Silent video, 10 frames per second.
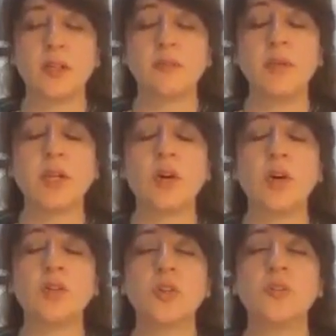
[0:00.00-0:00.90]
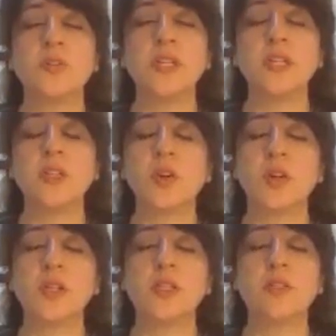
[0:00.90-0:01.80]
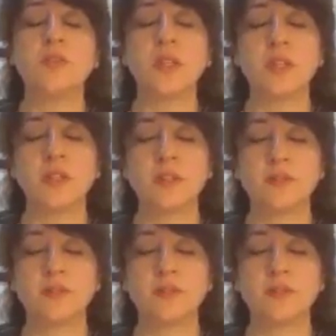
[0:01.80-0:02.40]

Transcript: because of the authority figure.